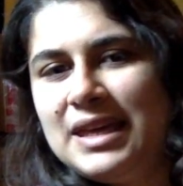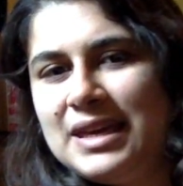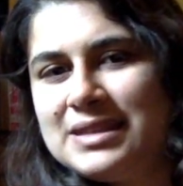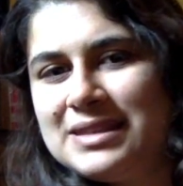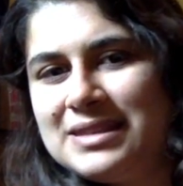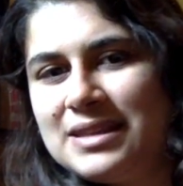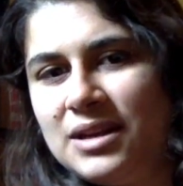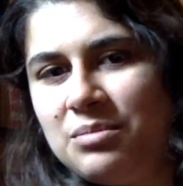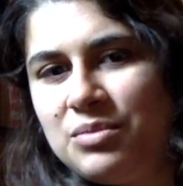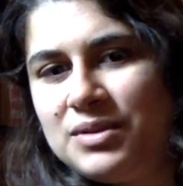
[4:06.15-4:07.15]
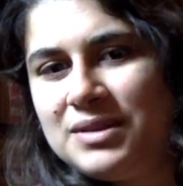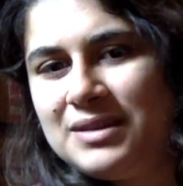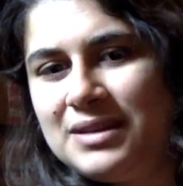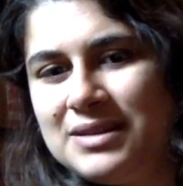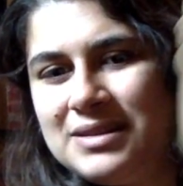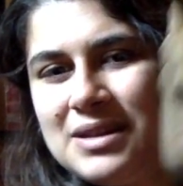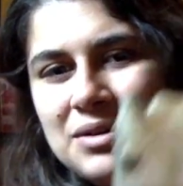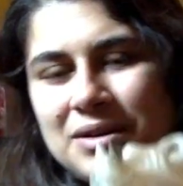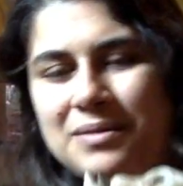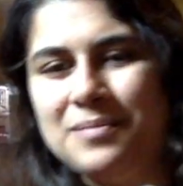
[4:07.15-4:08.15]
he's a stunning, he's a
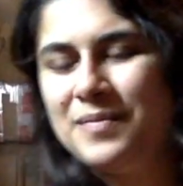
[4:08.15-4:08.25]
stunner.